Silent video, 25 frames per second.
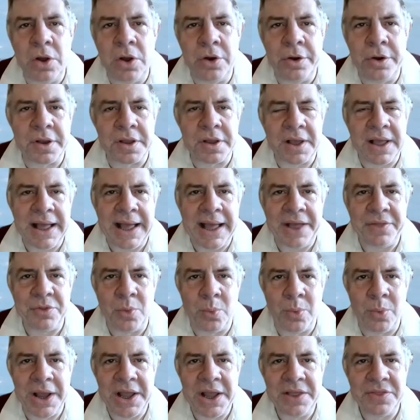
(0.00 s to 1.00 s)
look at
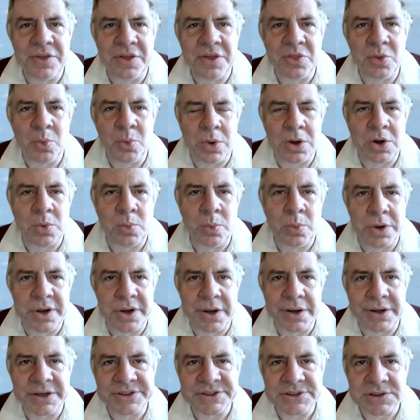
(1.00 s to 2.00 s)
the way that the world
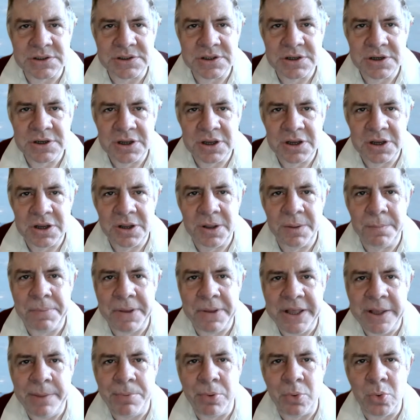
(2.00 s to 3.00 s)
works,
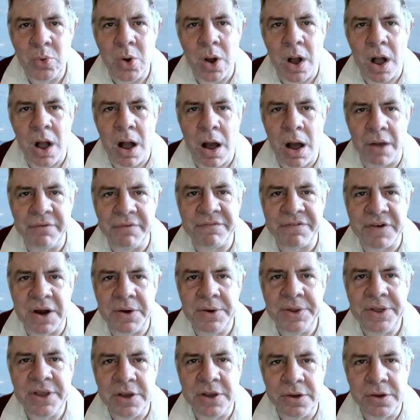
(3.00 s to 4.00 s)
people aren't
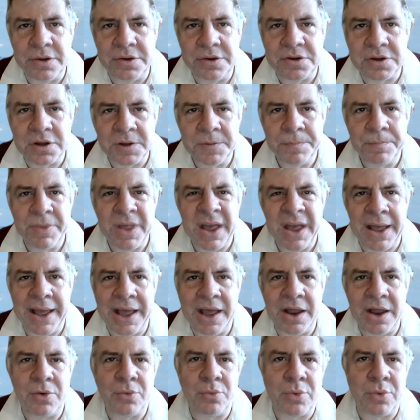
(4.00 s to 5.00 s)
very good
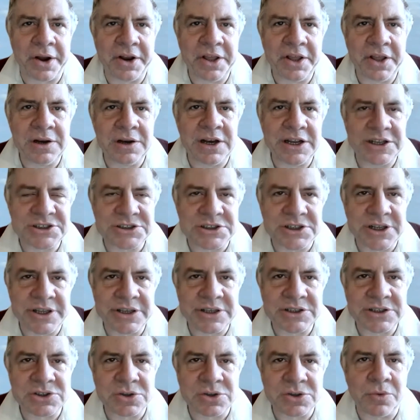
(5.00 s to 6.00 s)
at running
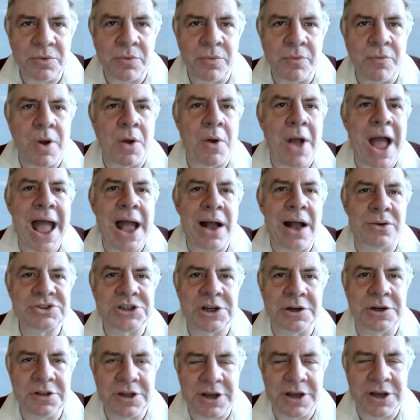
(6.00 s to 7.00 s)
listings
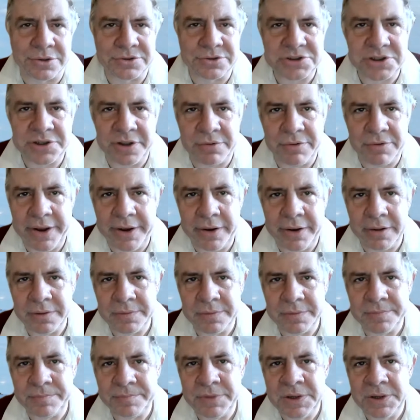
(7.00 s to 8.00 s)
outside of the country they're in
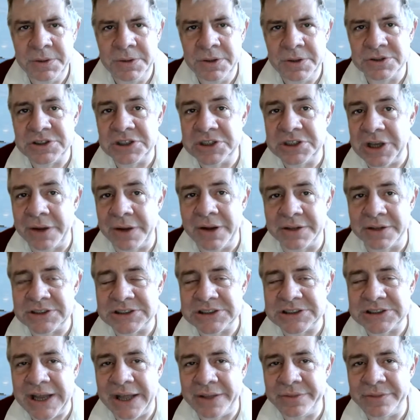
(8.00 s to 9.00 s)
because they don't
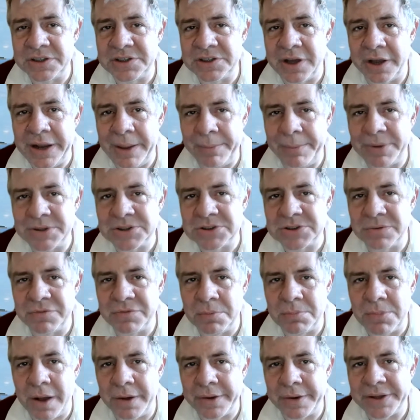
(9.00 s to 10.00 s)
understand the dynamics of
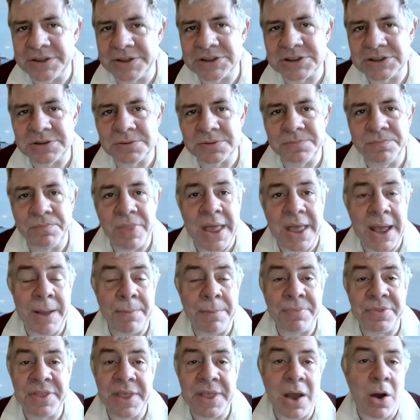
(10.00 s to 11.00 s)
the markets
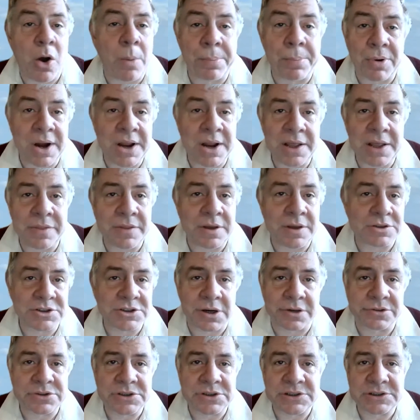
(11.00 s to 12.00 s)
um, that operate in those
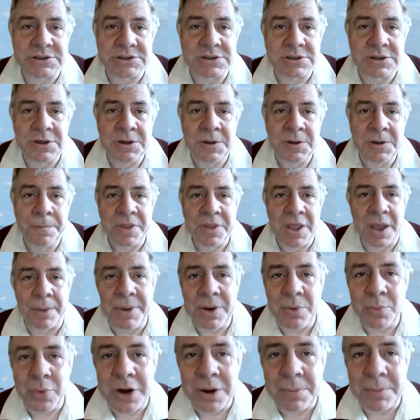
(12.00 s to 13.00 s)
countries. I
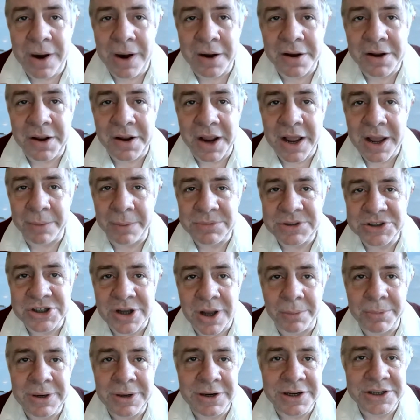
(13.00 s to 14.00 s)
mean, when American companies
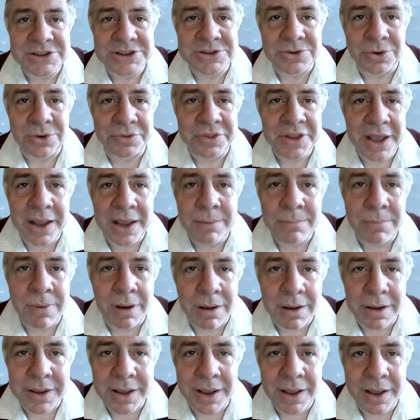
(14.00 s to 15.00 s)
come and list on the A
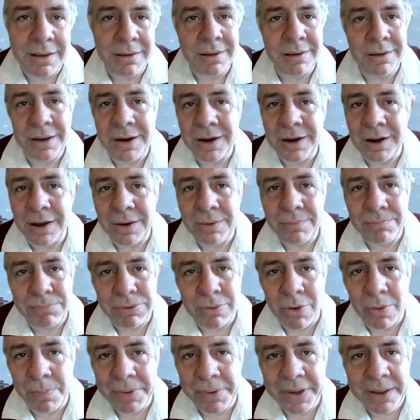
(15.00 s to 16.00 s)
market, you know,
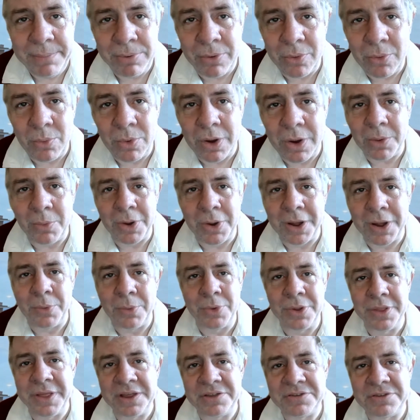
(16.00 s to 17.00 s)
poor people, what,
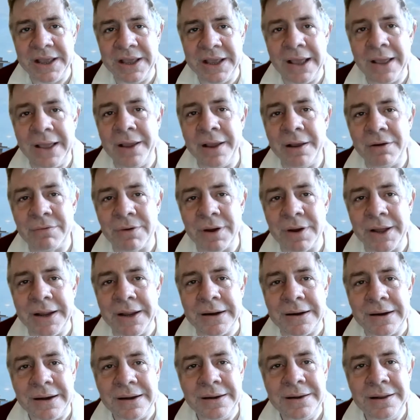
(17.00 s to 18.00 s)
what were they thinking, right?
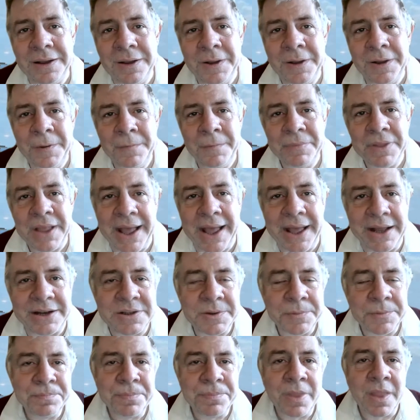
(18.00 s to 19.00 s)
Yeah.
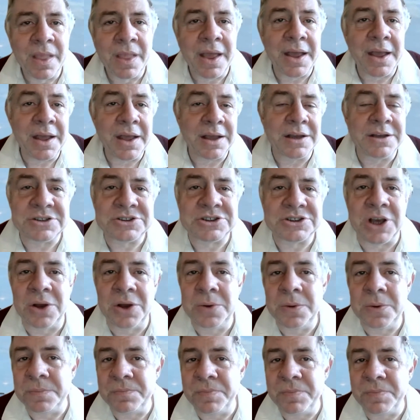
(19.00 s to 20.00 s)
And
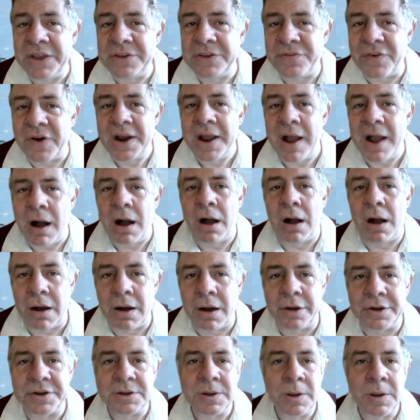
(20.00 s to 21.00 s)
so it's very
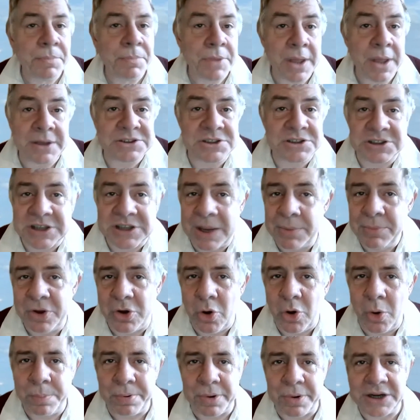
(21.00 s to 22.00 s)
hard it's the same with
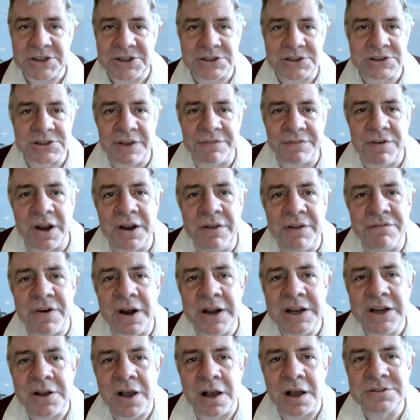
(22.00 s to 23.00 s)
corporations. They find it
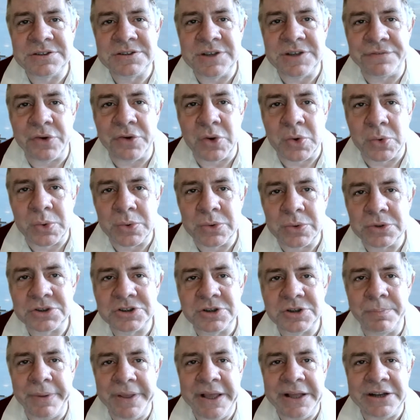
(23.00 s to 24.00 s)
very difficult
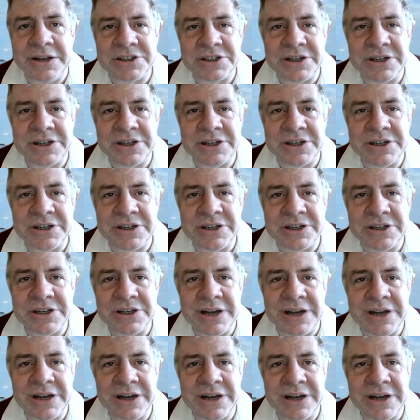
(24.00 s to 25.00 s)
to be
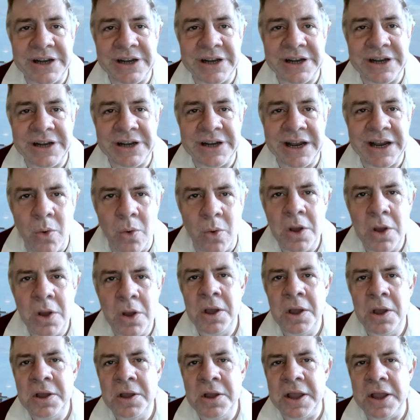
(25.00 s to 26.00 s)
international when you think
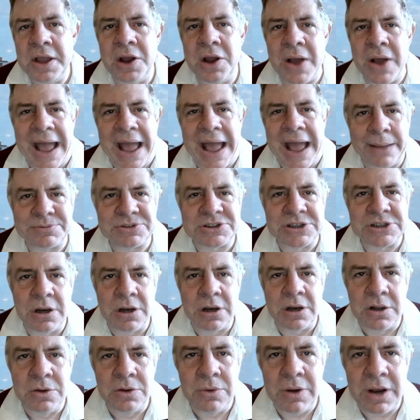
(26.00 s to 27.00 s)
how, you know,
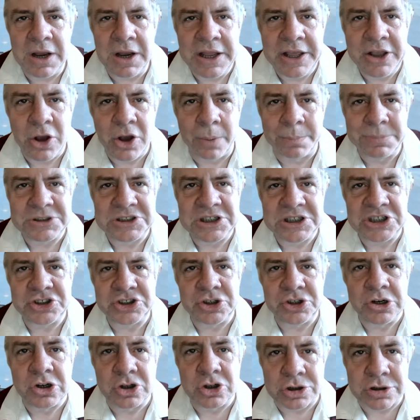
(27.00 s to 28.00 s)
absolutely
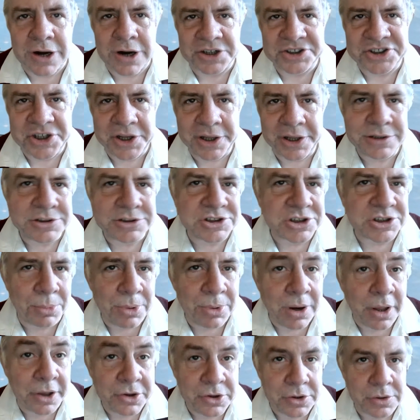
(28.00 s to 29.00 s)
competition crushing
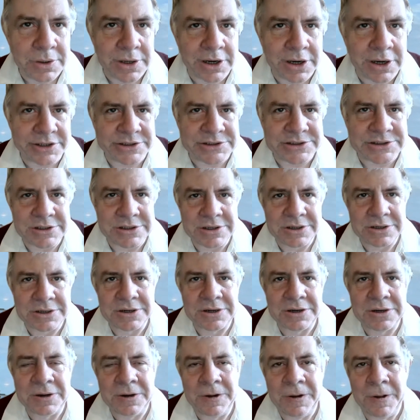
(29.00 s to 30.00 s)
someone like Google is.
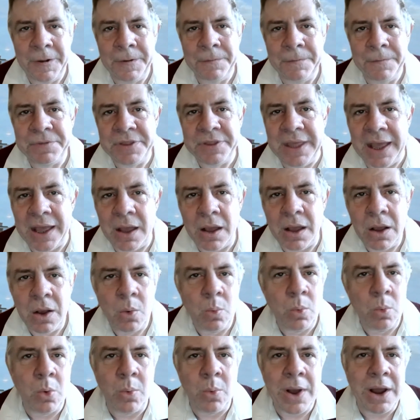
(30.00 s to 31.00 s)
Yeah.
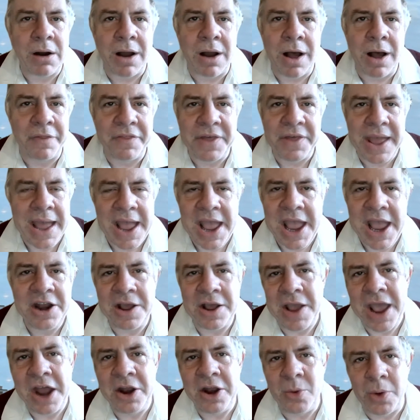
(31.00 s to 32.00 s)
Well, where are they
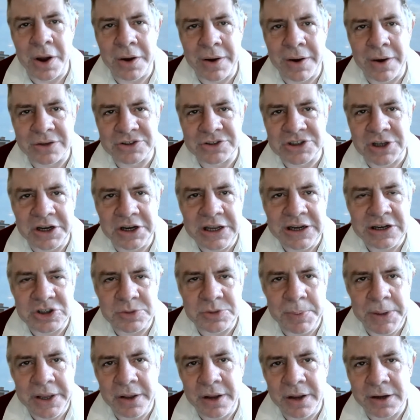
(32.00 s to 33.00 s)
Any, anywhere outside English
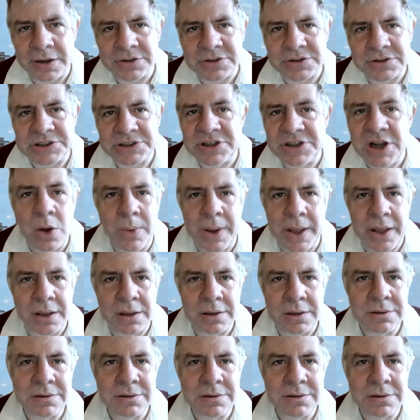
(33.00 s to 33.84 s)
speaking countries? Nowhere.